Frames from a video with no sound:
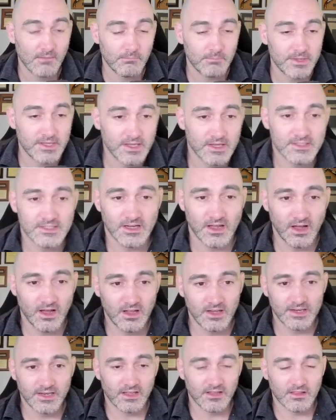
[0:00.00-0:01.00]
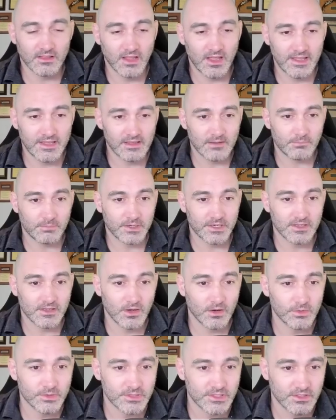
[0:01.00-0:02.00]
because unlike
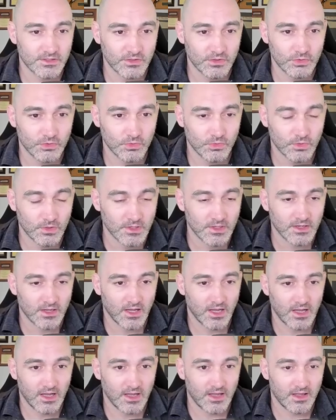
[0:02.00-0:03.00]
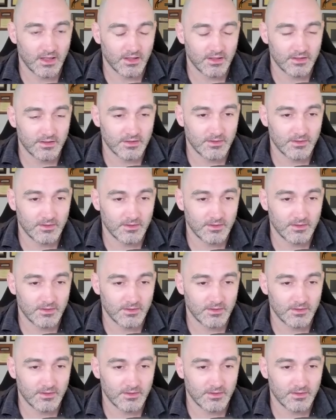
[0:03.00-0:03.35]
Prigozhin, who, uh,